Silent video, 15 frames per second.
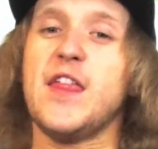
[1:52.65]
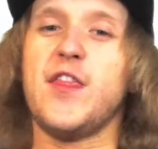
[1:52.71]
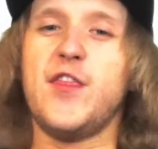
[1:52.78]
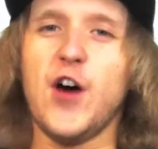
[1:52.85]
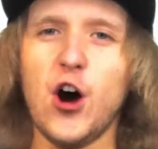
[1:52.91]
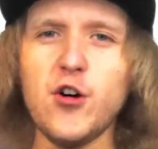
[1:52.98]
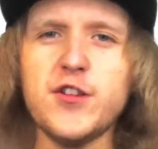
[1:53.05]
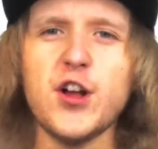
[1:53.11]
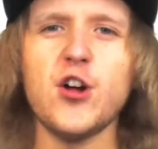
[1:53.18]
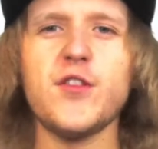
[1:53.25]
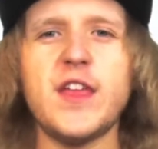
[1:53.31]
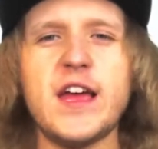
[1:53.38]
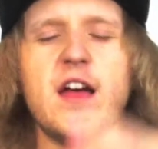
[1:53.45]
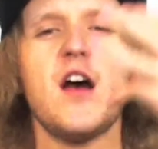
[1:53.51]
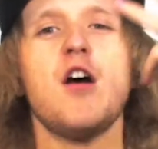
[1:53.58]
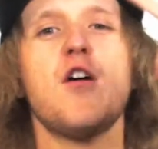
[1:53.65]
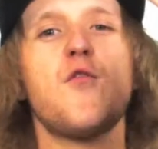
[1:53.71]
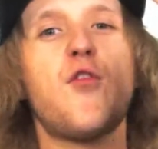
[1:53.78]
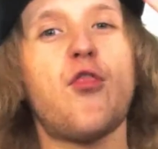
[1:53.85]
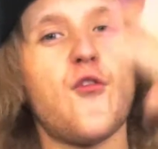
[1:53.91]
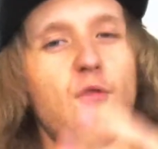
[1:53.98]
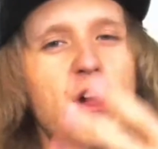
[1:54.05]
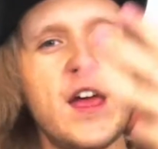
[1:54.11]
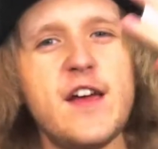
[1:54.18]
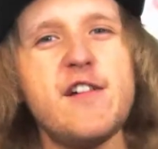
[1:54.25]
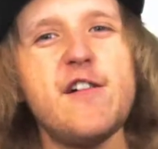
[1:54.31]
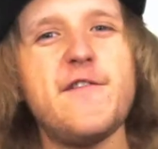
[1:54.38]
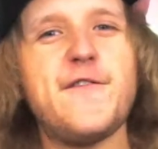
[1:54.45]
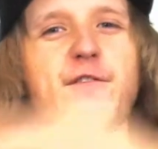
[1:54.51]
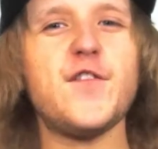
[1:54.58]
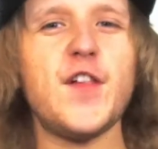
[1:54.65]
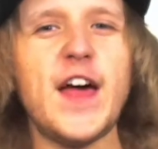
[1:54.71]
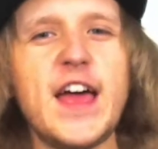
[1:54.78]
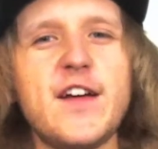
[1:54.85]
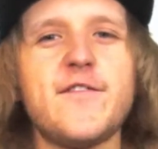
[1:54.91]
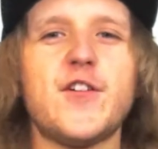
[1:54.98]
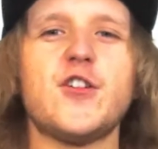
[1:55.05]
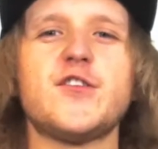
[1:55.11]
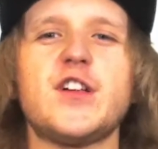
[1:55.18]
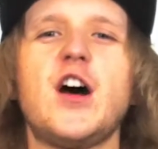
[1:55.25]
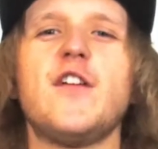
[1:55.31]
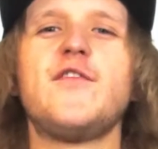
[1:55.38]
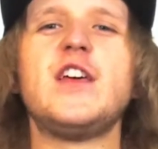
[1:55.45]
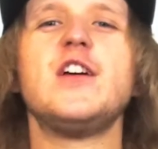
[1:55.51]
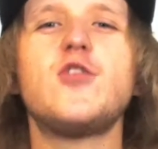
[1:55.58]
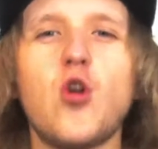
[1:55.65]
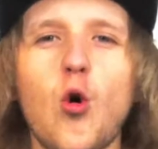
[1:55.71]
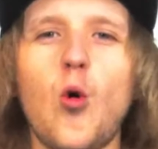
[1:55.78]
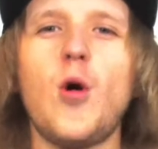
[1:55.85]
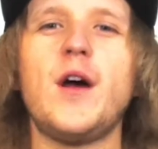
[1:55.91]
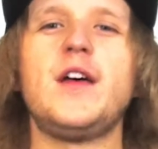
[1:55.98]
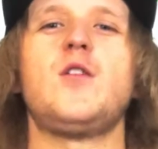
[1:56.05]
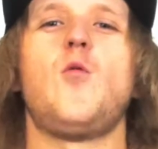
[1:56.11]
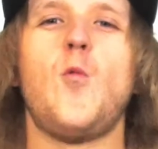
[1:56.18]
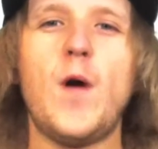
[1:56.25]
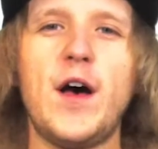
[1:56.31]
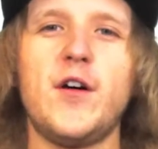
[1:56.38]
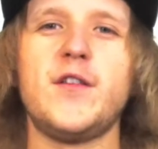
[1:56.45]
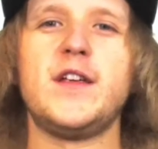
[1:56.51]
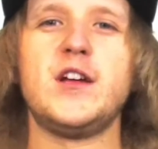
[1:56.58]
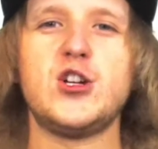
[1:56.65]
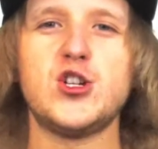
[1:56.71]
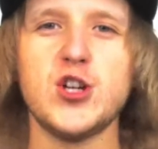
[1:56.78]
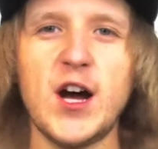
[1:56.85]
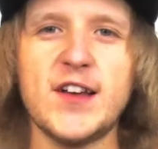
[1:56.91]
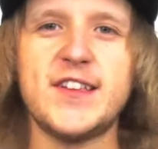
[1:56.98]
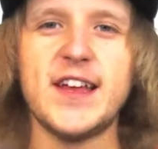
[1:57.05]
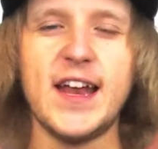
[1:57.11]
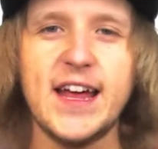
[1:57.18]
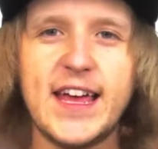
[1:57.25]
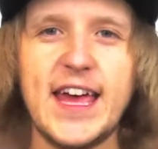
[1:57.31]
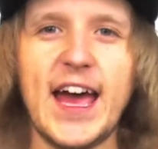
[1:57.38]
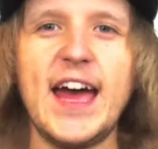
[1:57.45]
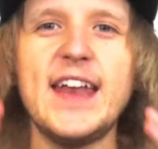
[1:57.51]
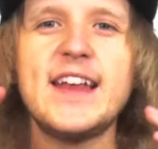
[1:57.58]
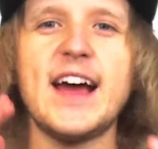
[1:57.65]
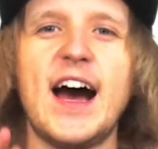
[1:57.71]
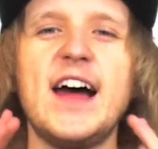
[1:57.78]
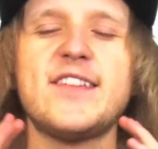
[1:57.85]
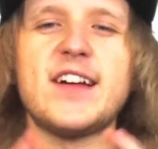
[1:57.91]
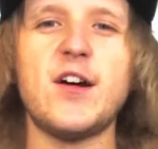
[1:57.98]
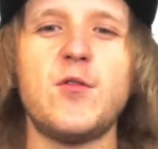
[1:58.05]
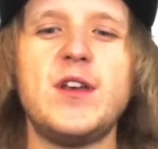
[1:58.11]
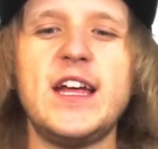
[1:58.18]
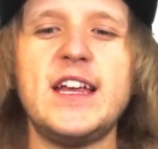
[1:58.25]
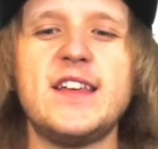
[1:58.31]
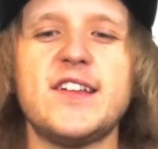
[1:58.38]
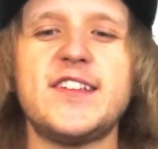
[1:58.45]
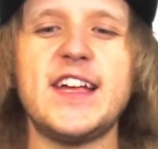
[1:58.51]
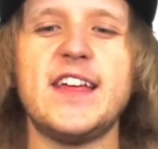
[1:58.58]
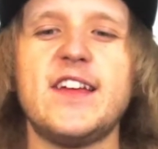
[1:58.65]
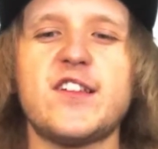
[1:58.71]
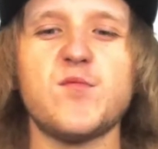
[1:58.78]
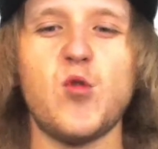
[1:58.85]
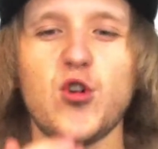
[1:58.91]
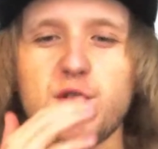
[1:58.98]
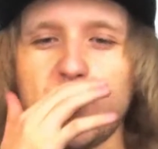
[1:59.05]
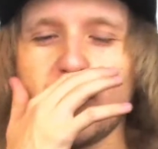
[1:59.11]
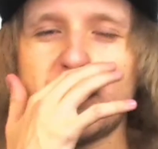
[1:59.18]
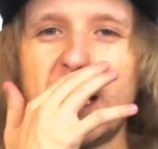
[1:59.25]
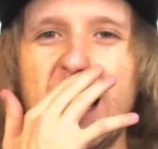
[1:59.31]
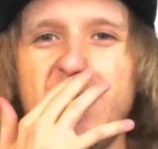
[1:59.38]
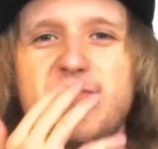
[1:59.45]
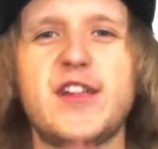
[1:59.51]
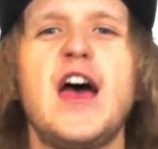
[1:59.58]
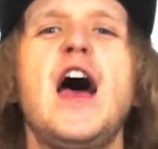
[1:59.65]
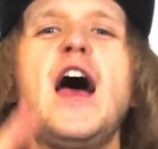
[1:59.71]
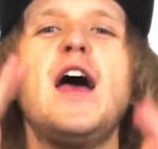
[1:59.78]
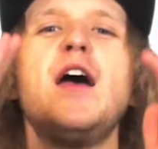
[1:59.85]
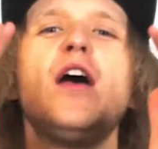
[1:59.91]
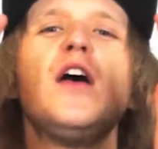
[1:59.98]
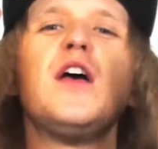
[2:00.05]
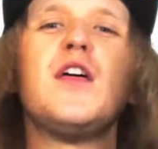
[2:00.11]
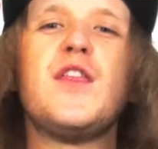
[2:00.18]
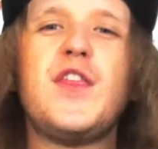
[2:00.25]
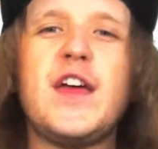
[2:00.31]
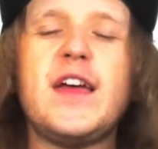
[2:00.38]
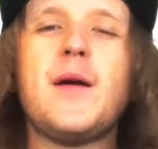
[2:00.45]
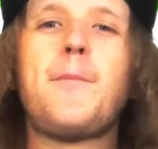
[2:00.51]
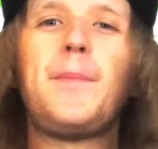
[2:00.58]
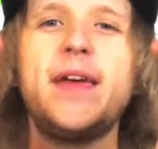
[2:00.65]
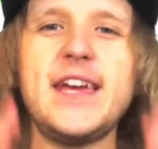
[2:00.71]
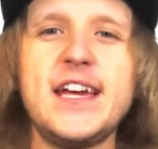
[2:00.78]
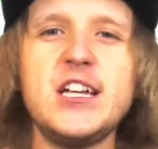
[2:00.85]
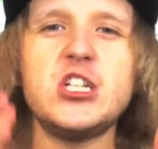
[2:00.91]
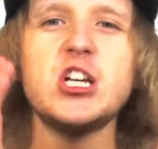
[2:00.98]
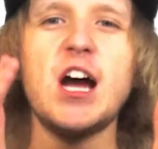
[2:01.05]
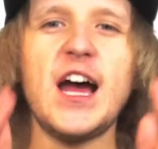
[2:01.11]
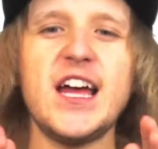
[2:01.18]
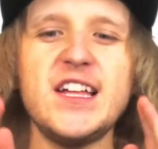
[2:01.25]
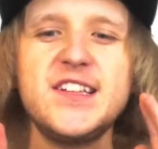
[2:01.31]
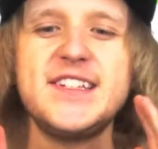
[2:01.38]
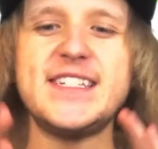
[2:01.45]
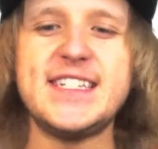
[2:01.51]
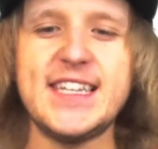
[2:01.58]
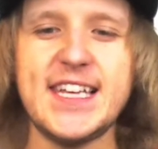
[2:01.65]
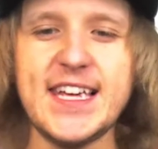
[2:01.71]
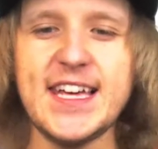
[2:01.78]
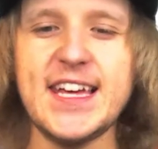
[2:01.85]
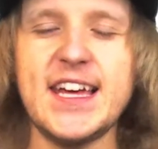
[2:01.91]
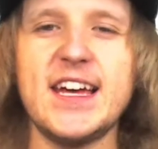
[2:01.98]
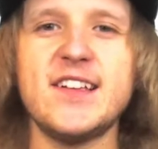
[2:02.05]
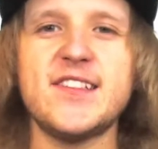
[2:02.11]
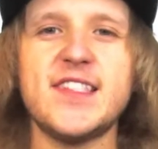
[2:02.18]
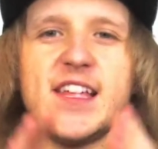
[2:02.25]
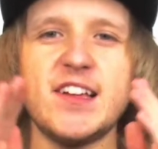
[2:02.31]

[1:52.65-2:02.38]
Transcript: those are the 3 flavors of the Koi Wellness Shots. And again, guys, I need to say this multiple times. The peach iced tea is the